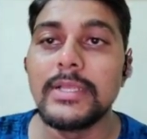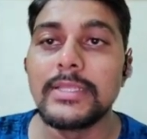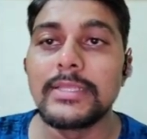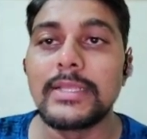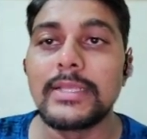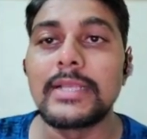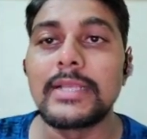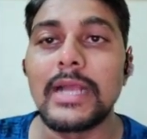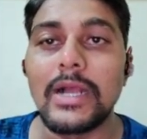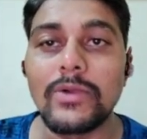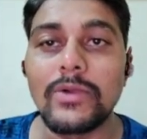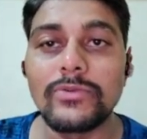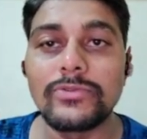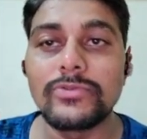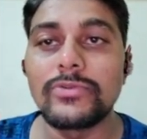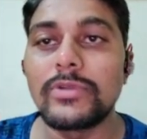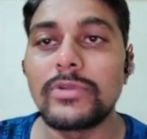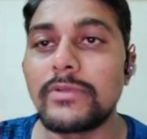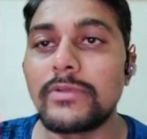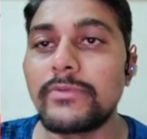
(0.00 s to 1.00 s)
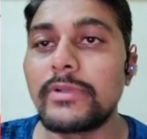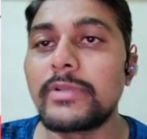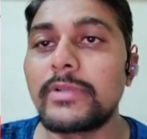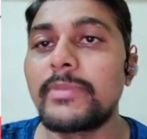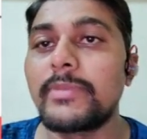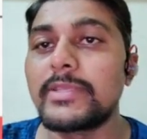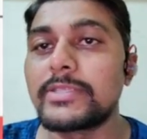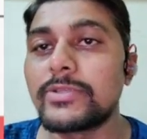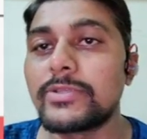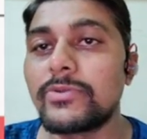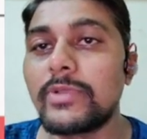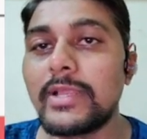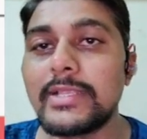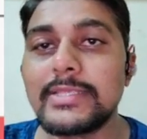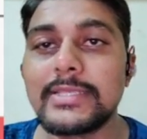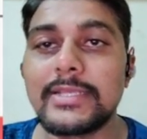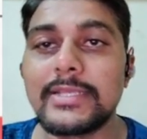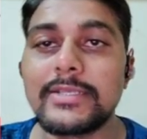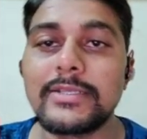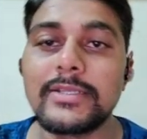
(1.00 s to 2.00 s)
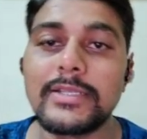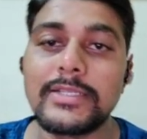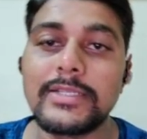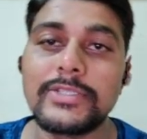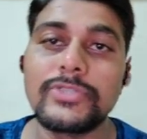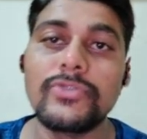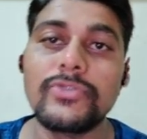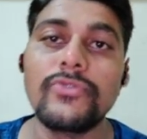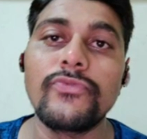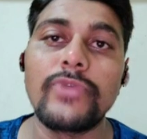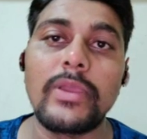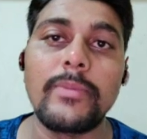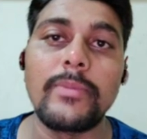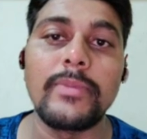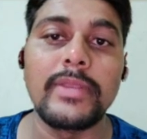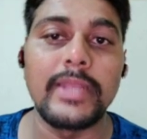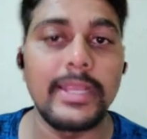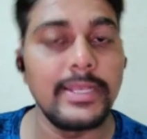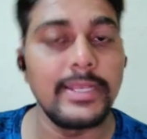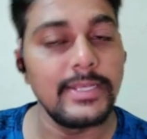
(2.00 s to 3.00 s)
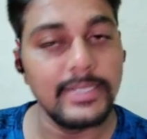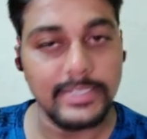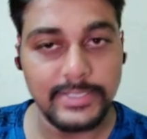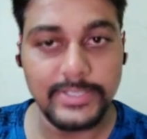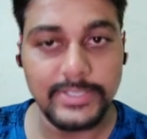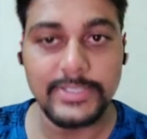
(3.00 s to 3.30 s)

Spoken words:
that how to convert masculine gender into feminine